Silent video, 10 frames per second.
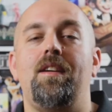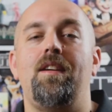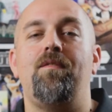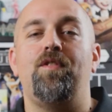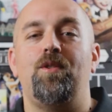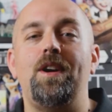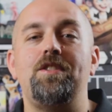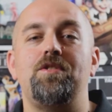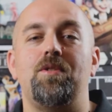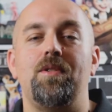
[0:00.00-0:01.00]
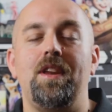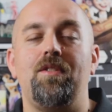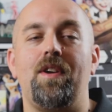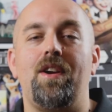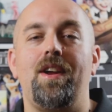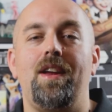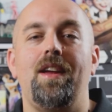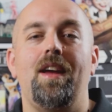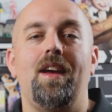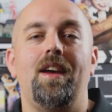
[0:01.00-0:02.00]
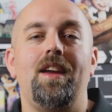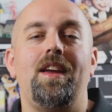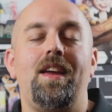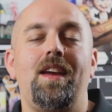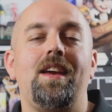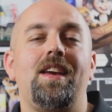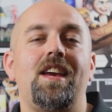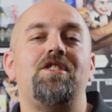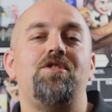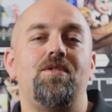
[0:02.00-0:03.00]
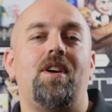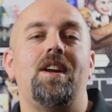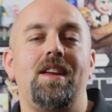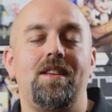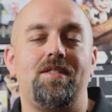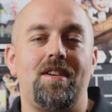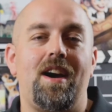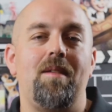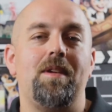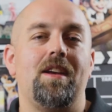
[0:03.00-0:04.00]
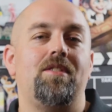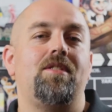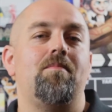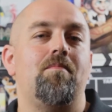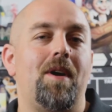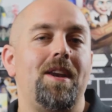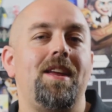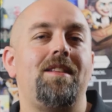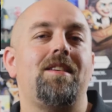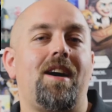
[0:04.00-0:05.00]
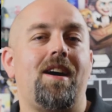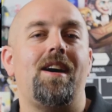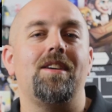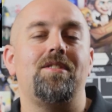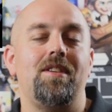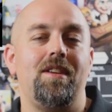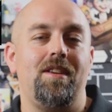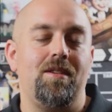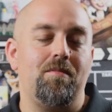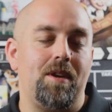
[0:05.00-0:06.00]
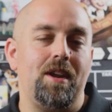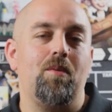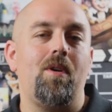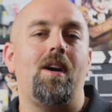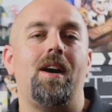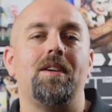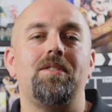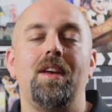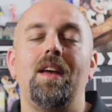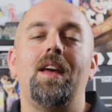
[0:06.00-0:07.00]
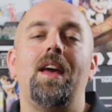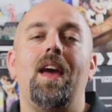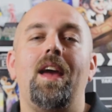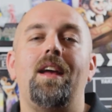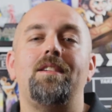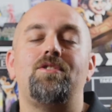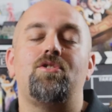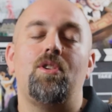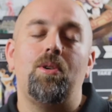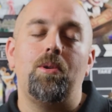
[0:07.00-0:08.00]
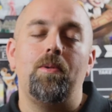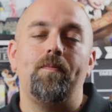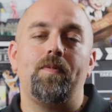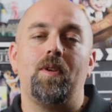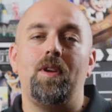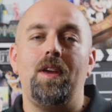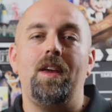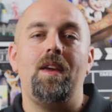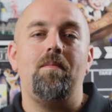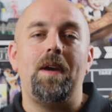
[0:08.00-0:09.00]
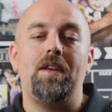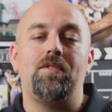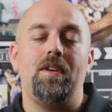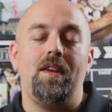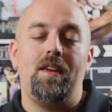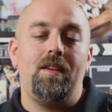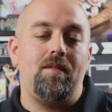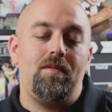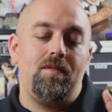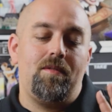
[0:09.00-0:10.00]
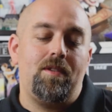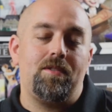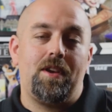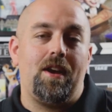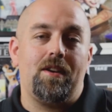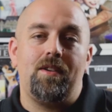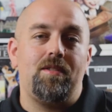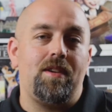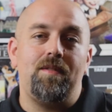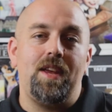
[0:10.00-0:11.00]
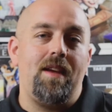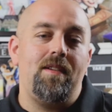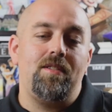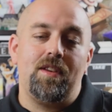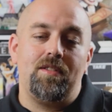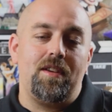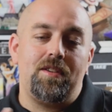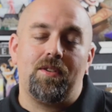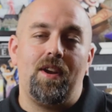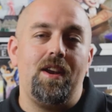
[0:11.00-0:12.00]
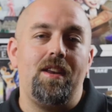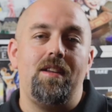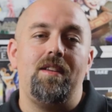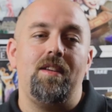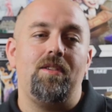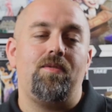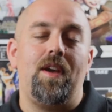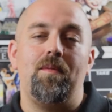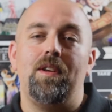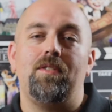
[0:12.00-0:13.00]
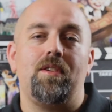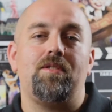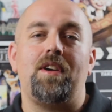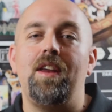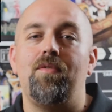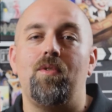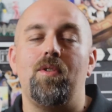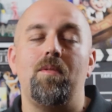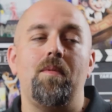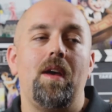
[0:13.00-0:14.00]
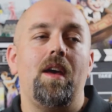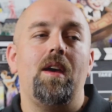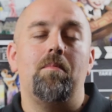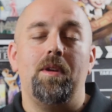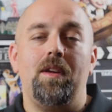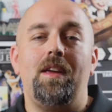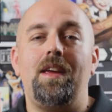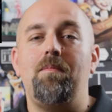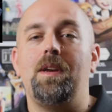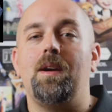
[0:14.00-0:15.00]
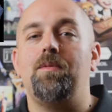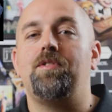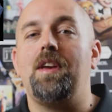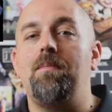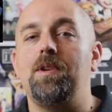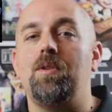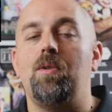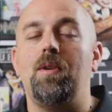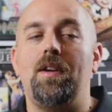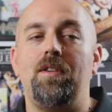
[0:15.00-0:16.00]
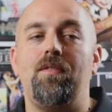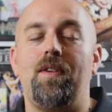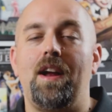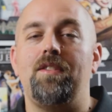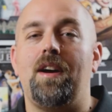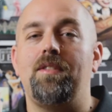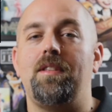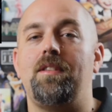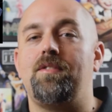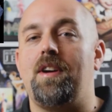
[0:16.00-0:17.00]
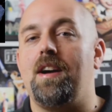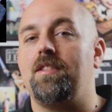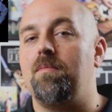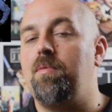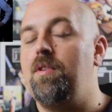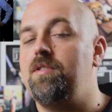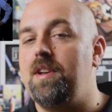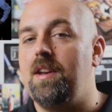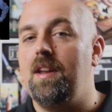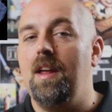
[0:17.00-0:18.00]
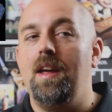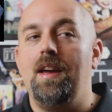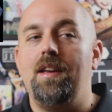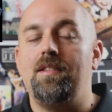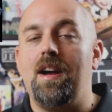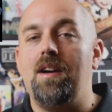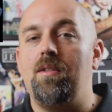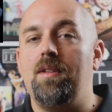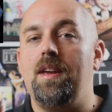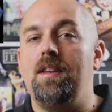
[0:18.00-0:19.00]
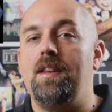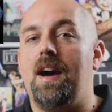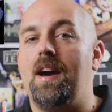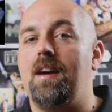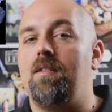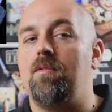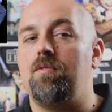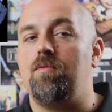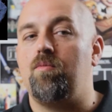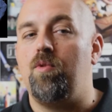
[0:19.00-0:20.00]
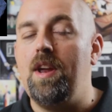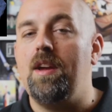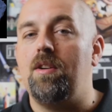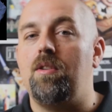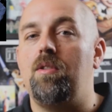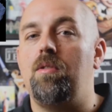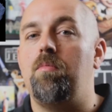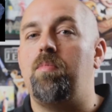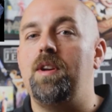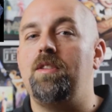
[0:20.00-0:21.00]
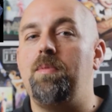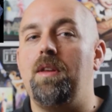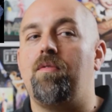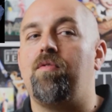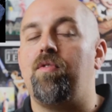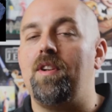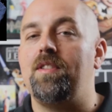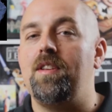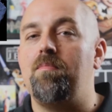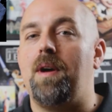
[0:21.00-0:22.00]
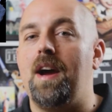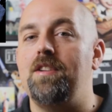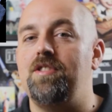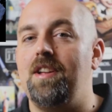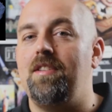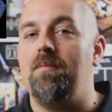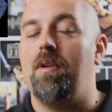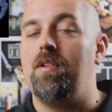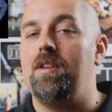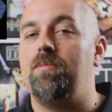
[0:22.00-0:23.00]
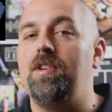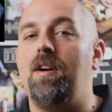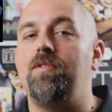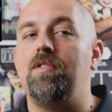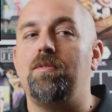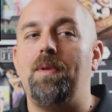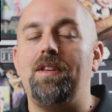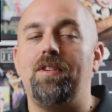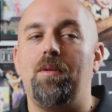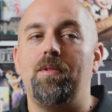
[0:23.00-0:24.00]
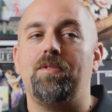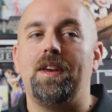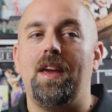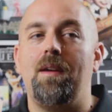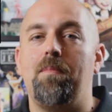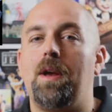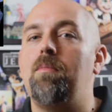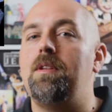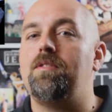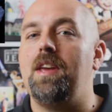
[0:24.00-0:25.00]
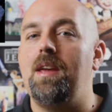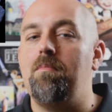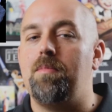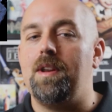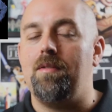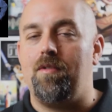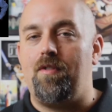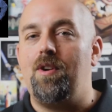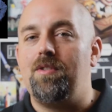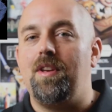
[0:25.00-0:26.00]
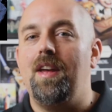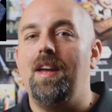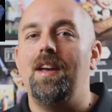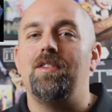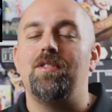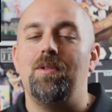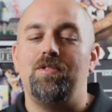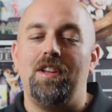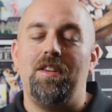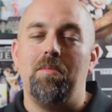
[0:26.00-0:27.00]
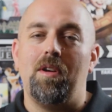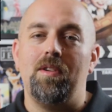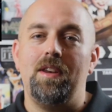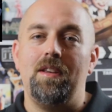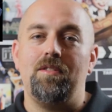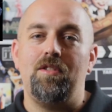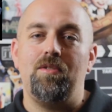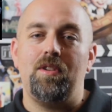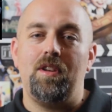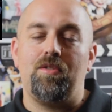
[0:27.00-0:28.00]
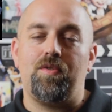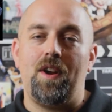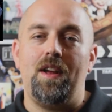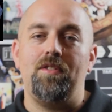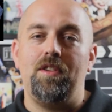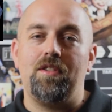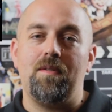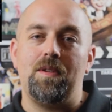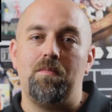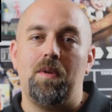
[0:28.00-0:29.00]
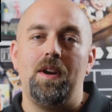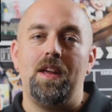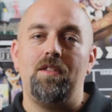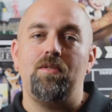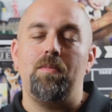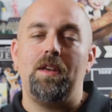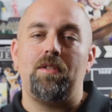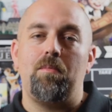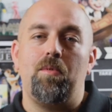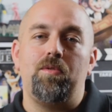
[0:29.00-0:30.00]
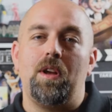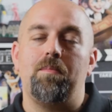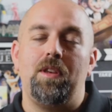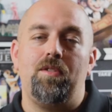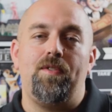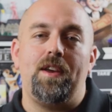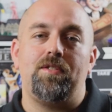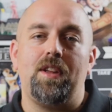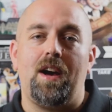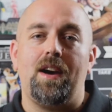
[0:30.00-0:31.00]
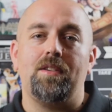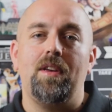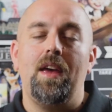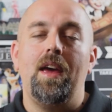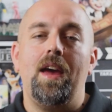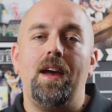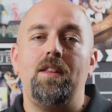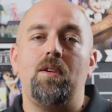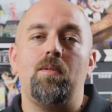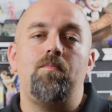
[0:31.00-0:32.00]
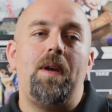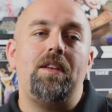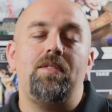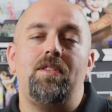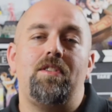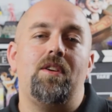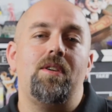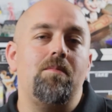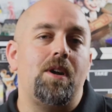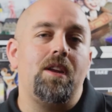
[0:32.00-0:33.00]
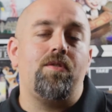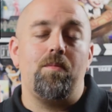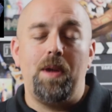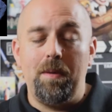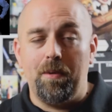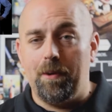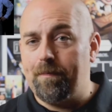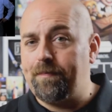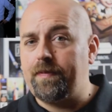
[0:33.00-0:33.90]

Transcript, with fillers: influential and he's very he, can get you on his side because money talks and you know money walks and so he basically this character of Seth Davis gets integrated his family is excited for him but he becomes skeptical as he finds out that the stock they're pushing is not only not real, but it's being fronted by JT Marlin himself. So it's basically almost like a pyramid scheme, but in reverse. So JT Marlin is using his friends, he's giving them money to basically boost up these fake stocks, and they're basically stealing money from people.